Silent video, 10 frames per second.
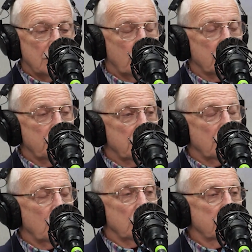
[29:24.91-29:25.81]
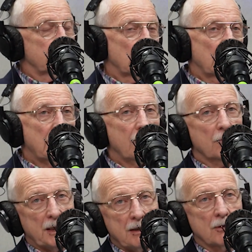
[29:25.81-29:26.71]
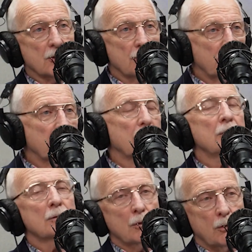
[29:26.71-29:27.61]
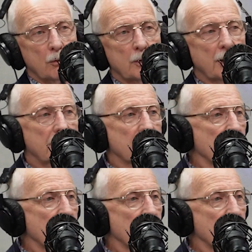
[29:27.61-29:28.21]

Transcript: will will will either be in the Super Bowl or we'll have a